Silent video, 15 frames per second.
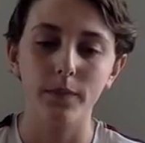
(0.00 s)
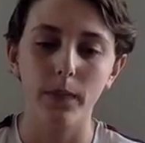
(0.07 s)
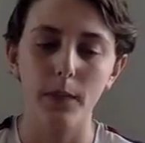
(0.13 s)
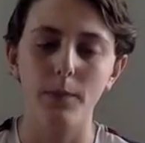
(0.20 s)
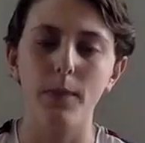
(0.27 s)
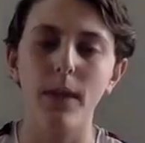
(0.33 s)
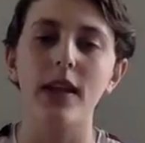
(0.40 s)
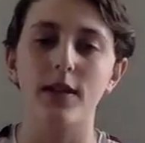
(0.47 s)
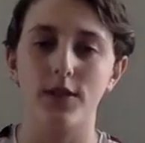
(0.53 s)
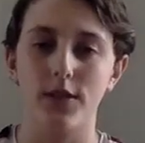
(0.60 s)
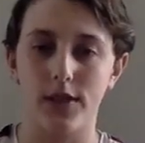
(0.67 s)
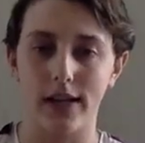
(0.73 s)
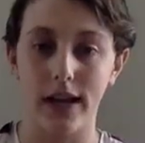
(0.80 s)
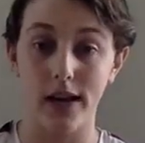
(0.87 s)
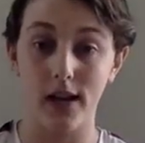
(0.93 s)
base
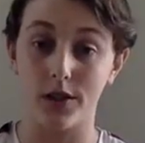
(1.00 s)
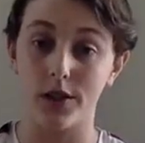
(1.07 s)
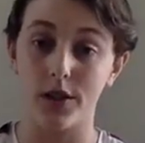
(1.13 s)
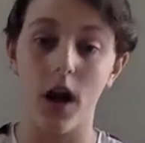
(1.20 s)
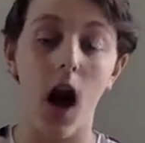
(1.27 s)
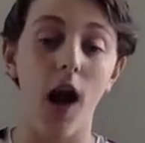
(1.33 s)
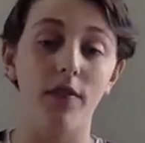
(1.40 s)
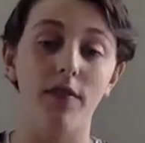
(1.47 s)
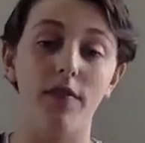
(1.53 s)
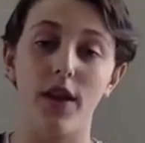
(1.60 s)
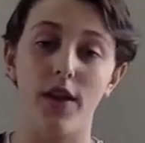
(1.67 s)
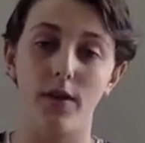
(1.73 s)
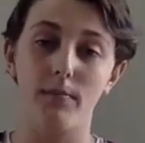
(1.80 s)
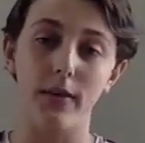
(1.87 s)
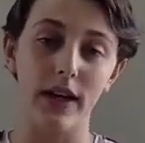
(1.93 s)
your character off of
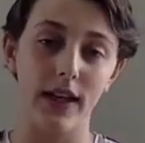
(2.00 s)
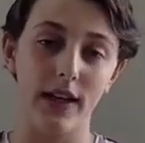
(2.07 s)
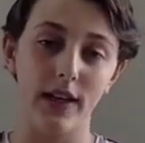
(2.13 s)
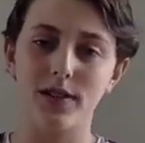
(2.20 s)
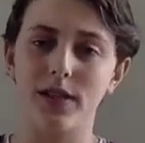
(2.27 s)
other media.